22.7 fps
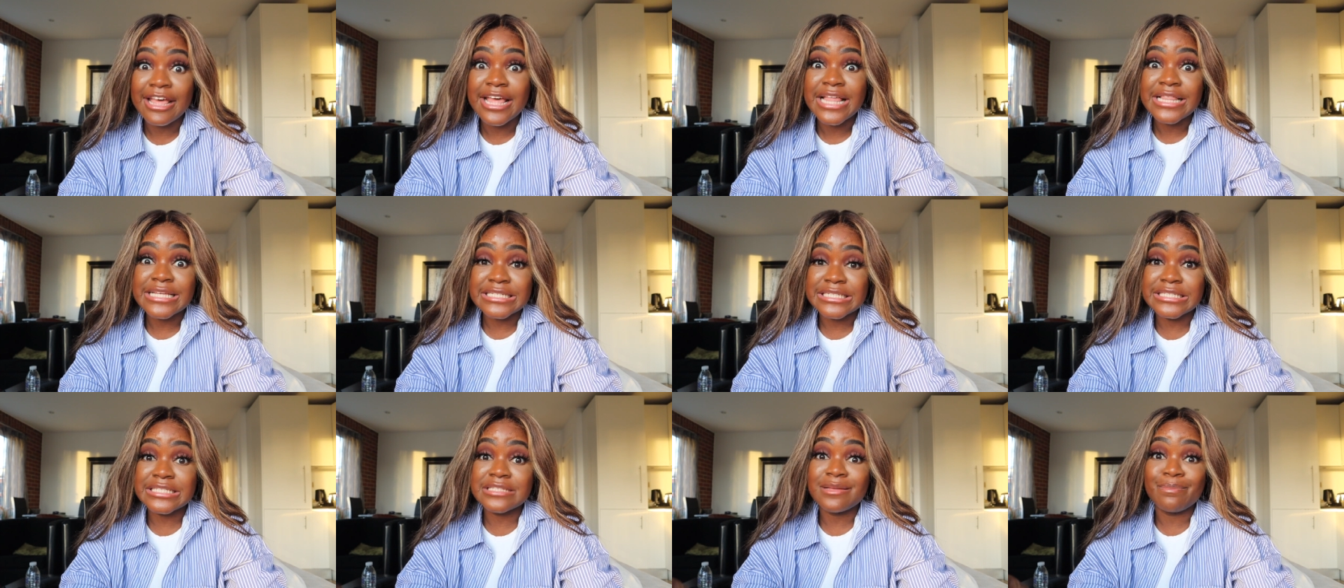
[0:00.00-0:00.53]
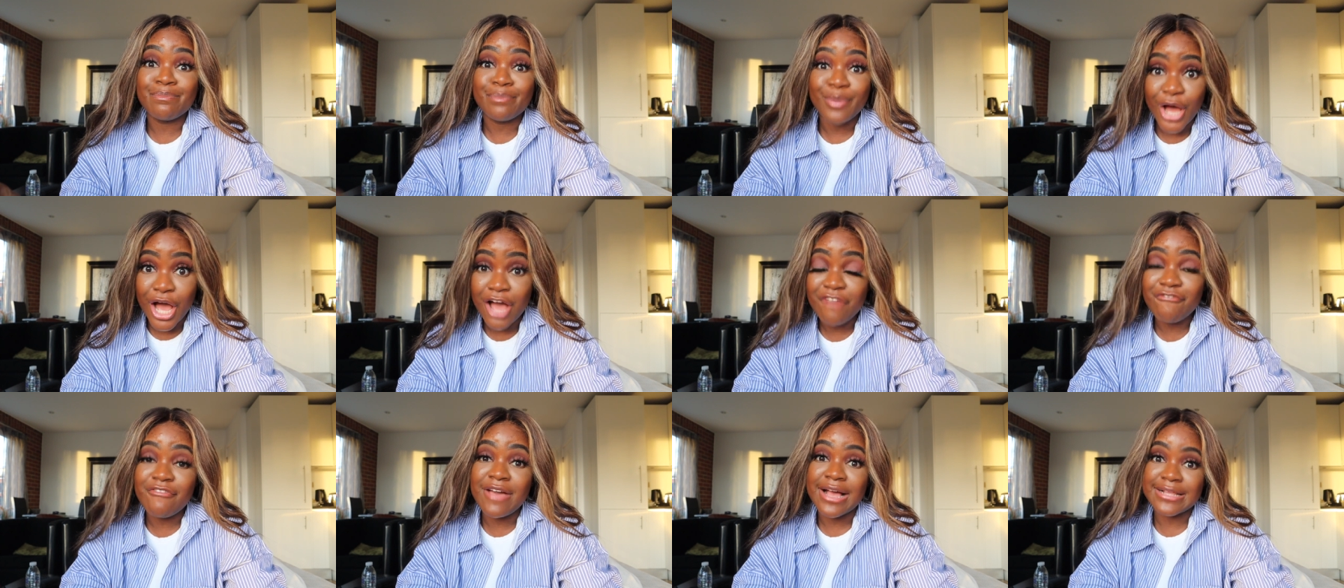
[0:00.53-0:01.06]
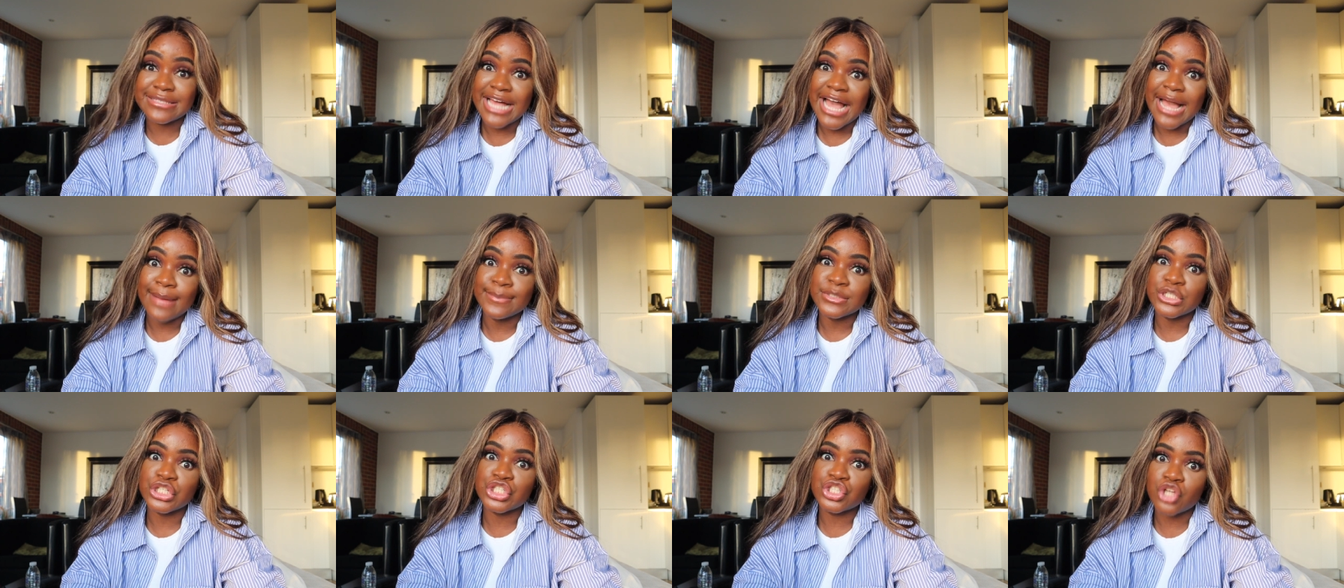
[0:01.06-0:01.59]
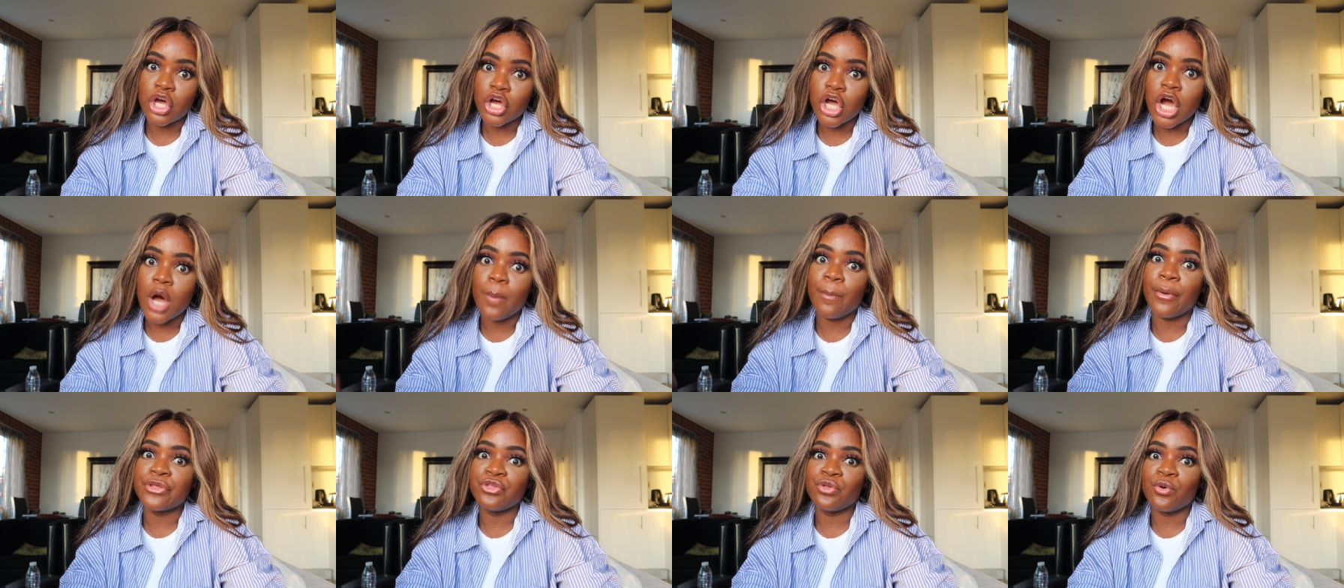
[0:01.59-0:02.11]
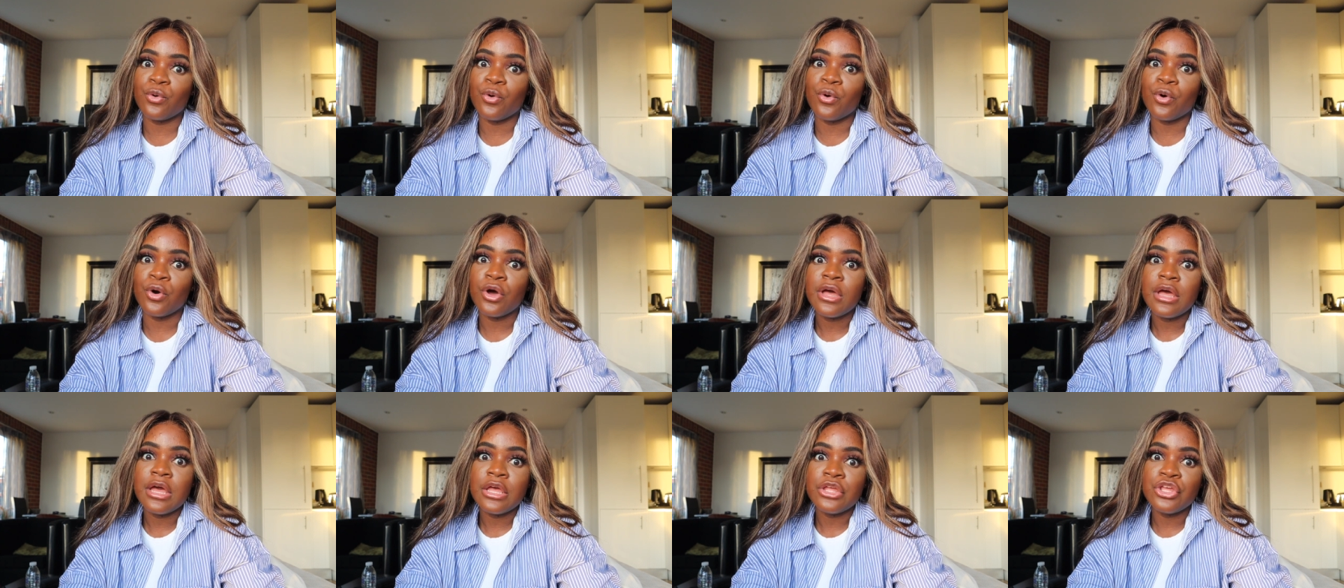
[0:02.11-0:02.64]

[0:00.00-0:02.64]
This is the perfect time to stock up on your,